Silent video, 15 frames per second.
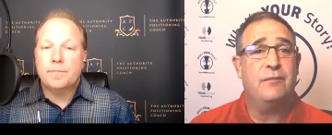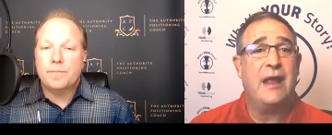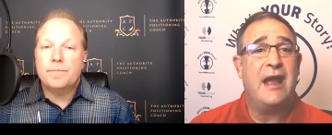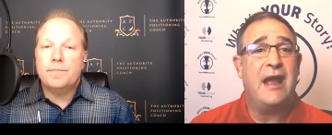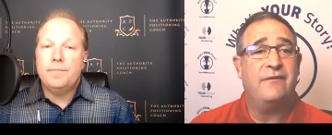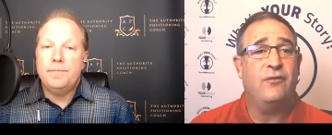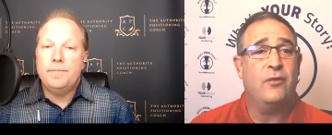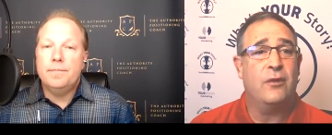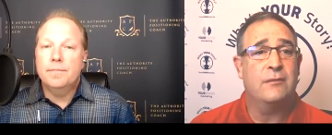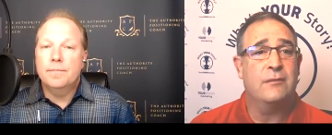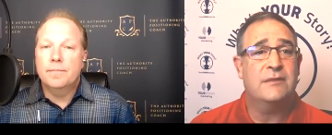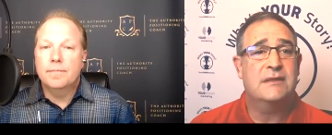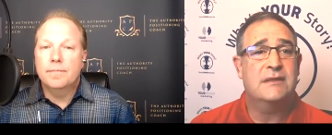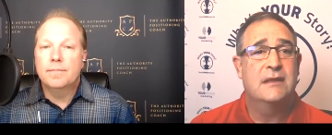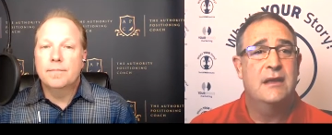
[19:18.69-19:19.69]

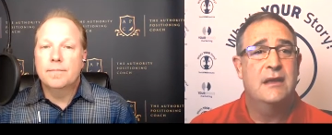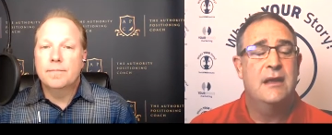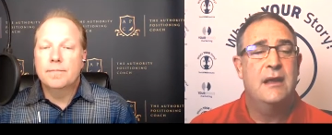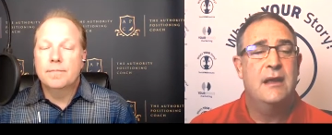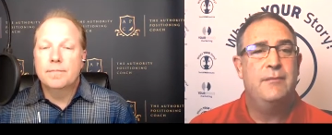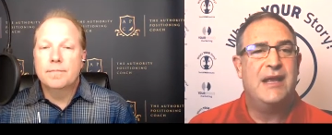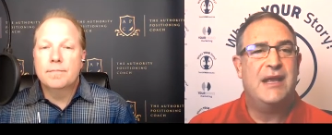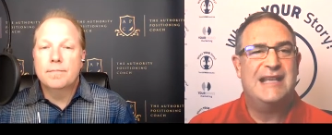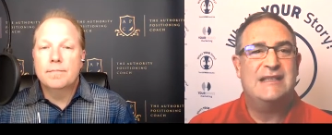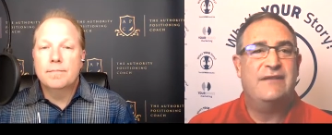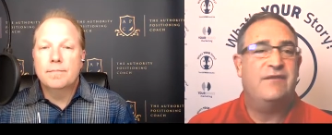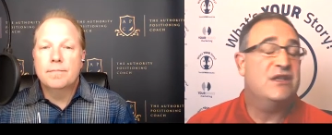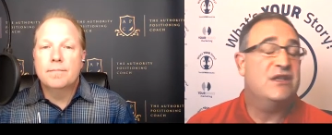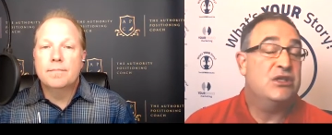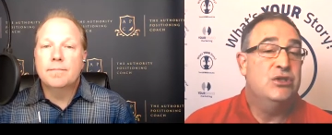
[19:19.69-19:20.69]
Speaker 1: platforms,
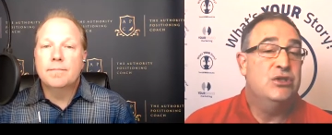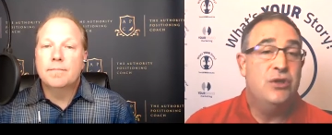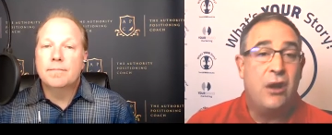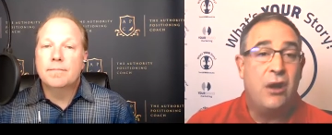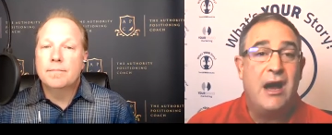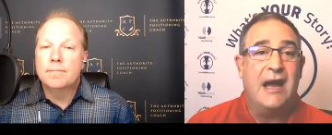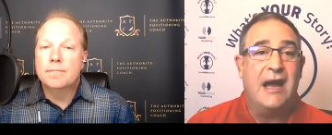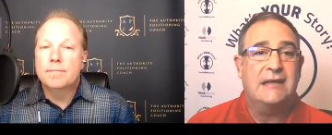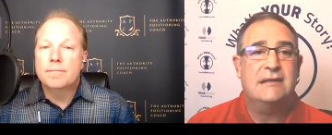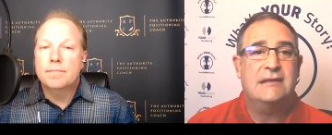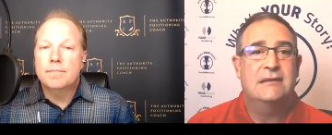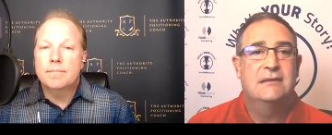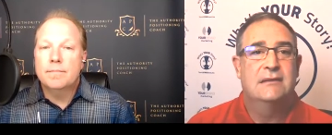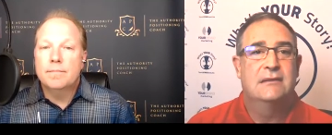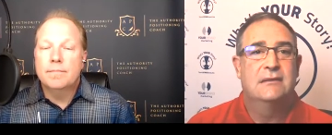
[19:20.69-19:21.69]
because if it's
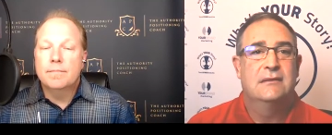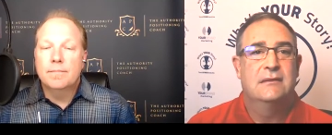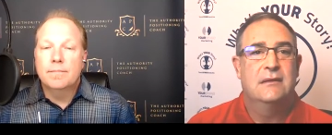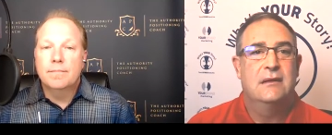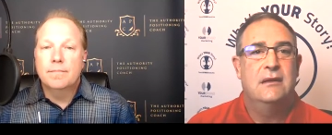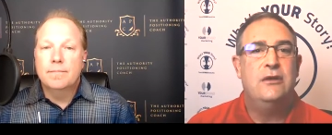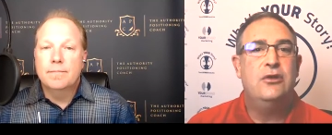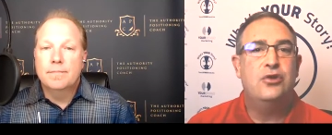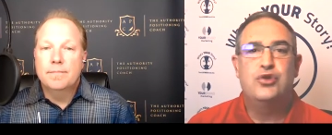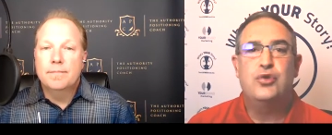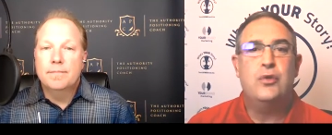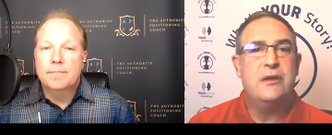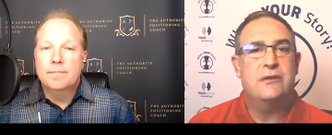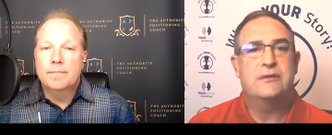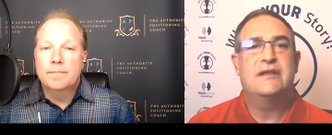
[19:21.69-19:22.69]
not, you're
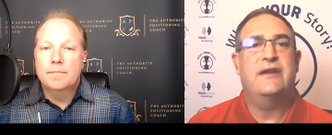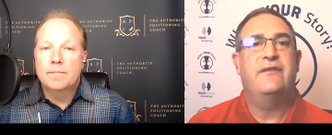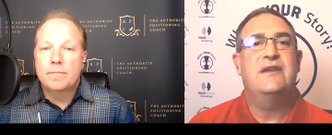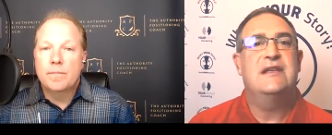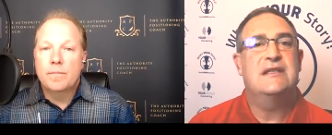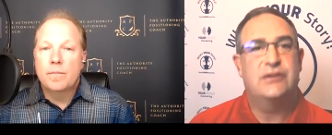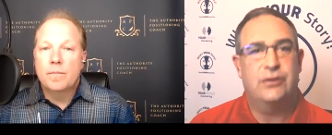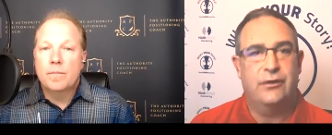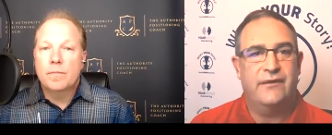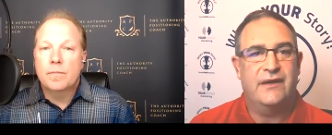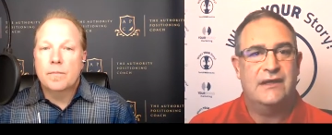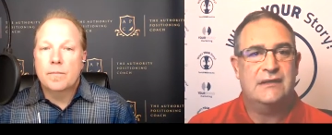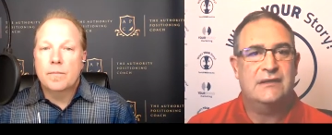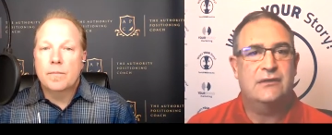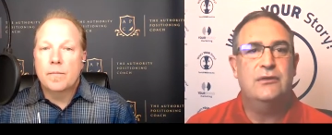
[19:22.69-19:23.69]
doing yourself a
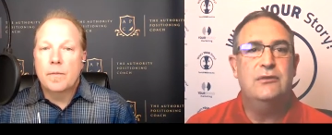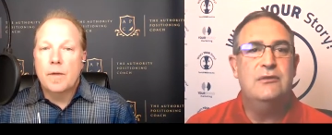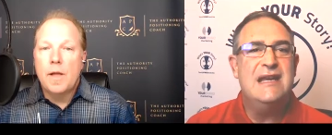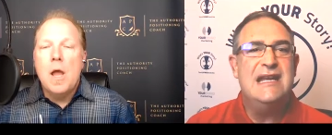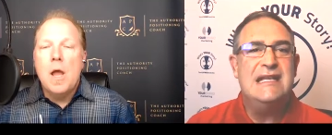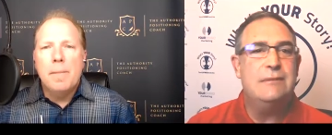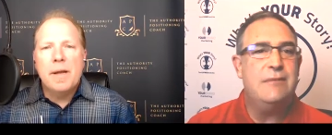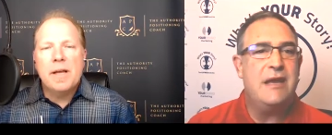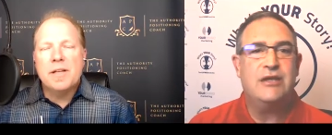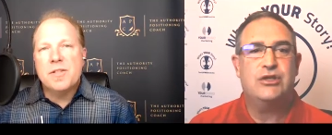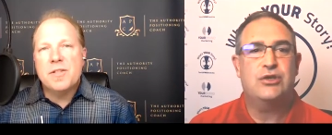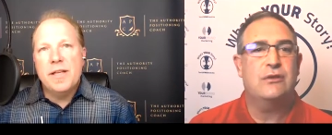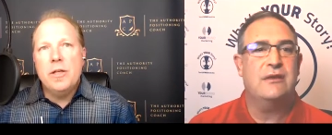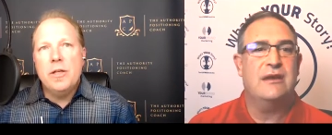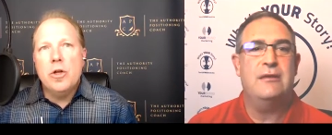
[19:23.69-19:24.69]
disservice. So you need to because
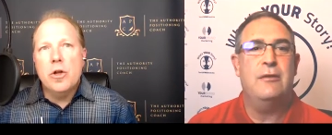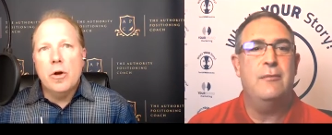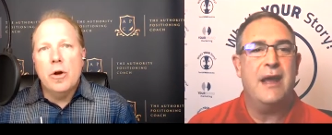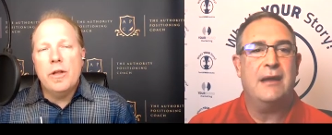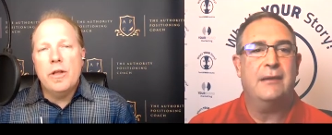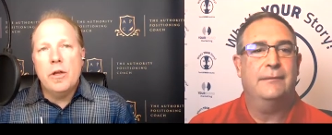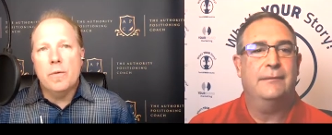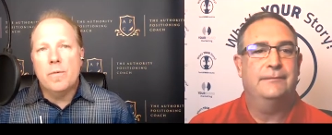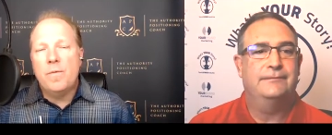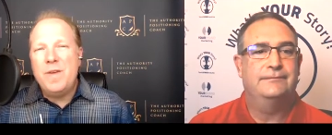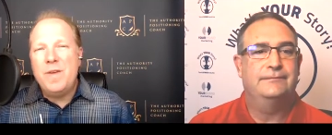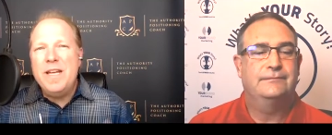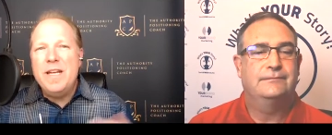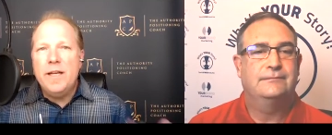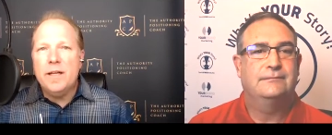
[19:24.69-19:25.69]
then
Speaker 2: you're you're
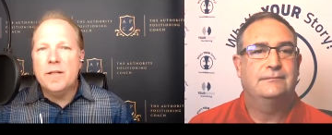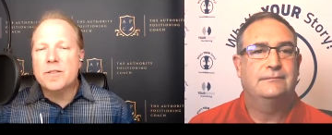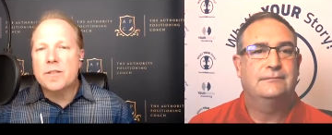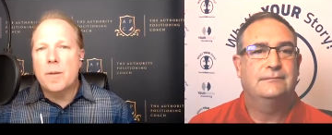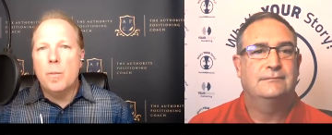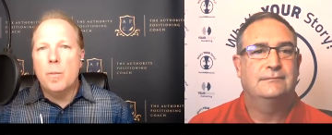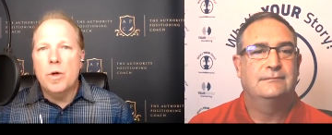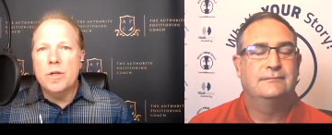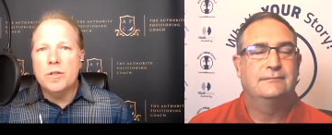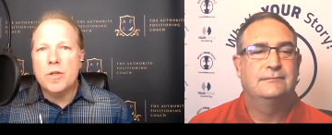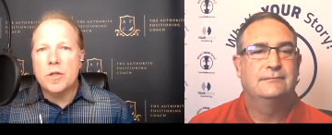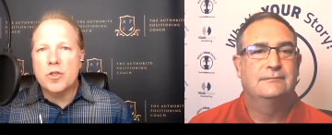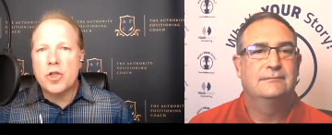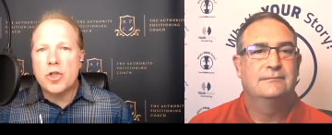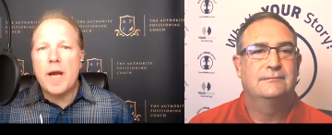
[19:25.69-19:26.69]
feeding someone's
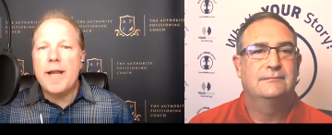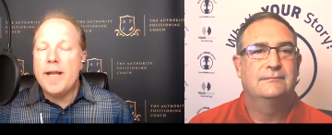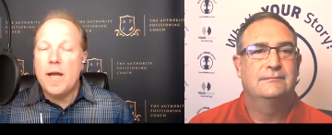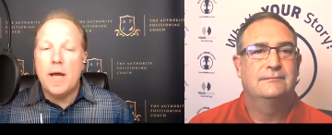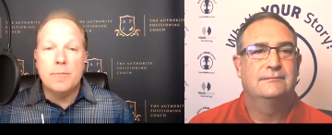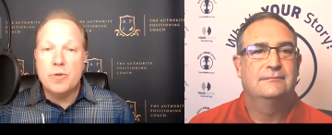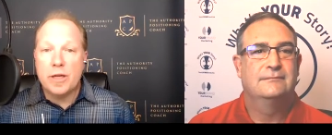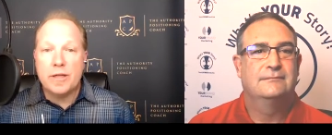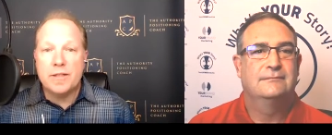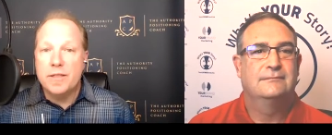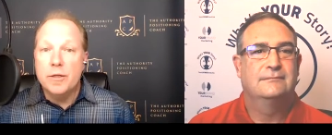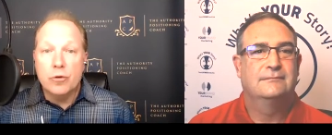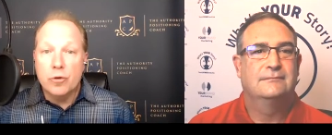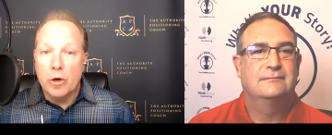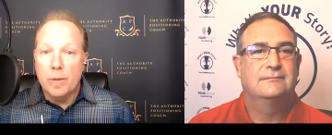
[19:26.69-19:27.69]
shiny object
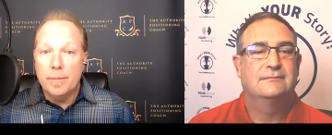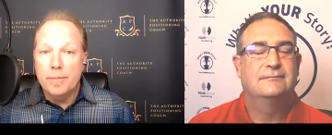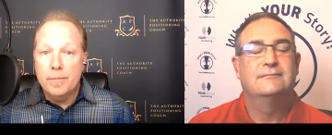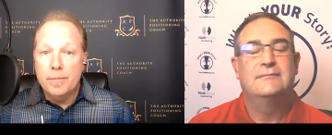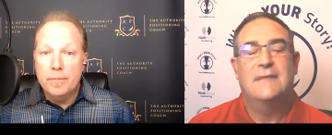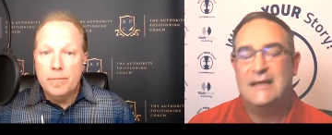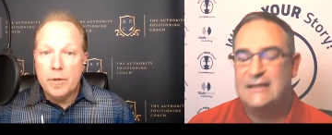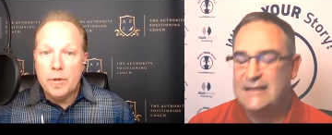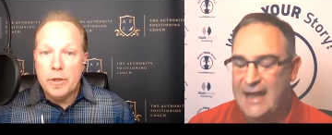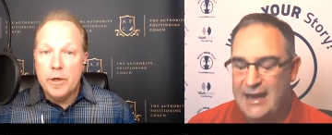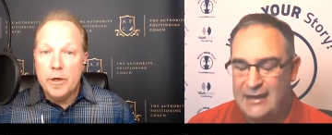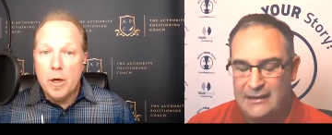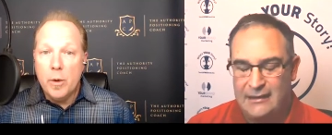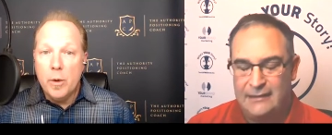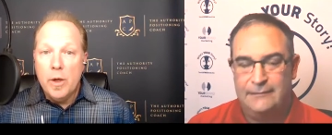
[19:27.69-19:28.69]
syndrome.
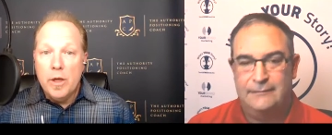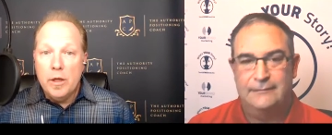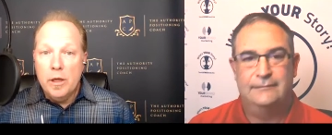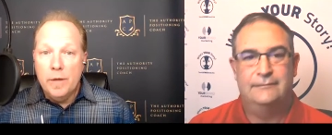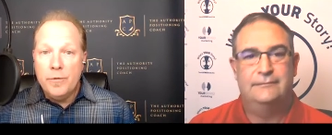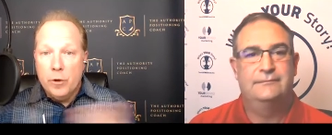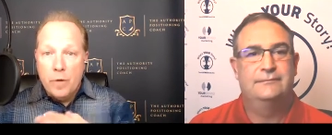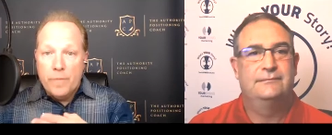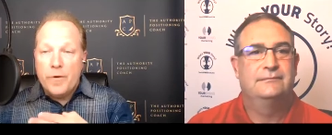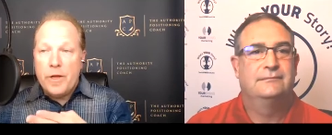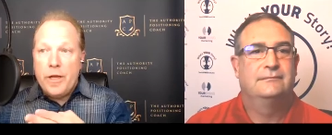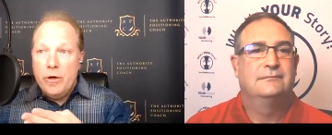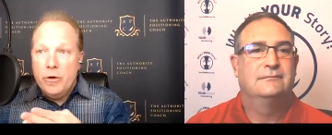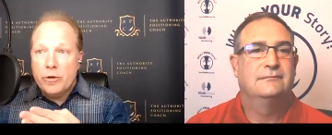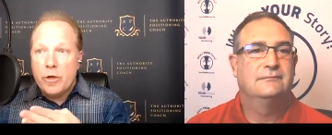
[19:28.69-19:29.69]
Exactly. You know, if you're over
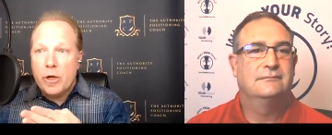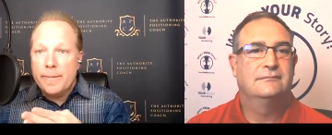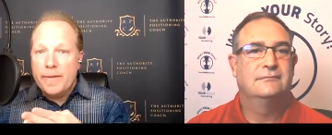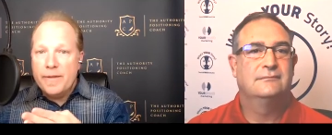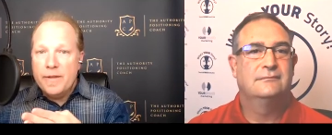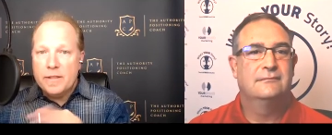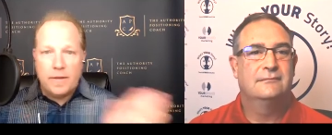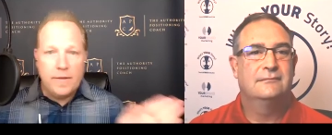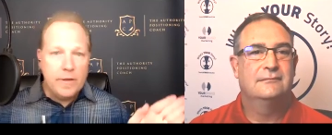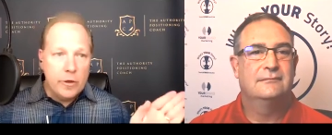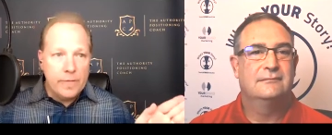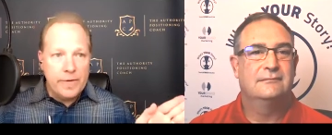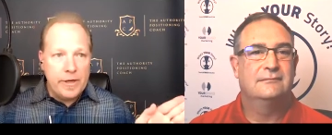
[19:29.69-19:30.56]
here talking about this and then you're over